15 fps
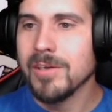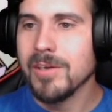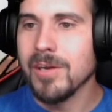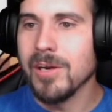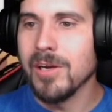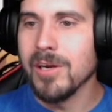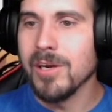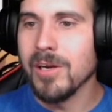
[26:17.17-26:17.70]

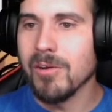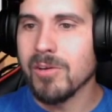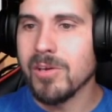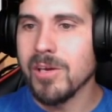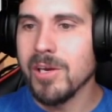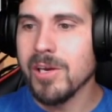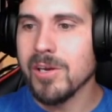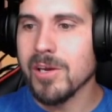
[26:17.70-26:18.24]
Uh,
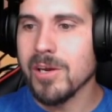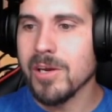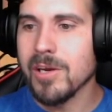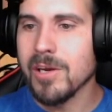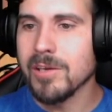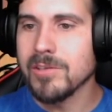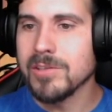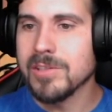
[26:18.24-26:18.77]
okay,
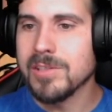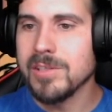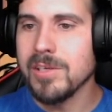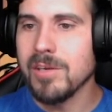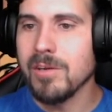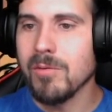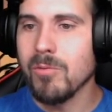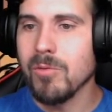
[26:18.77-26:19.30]
uh, let's
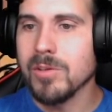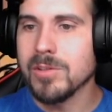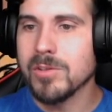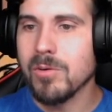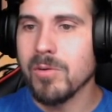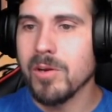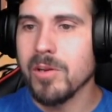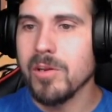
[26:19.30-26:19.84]
see. What's
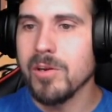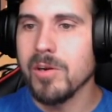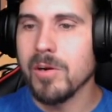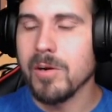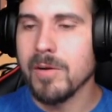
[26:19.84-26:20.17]
going on here?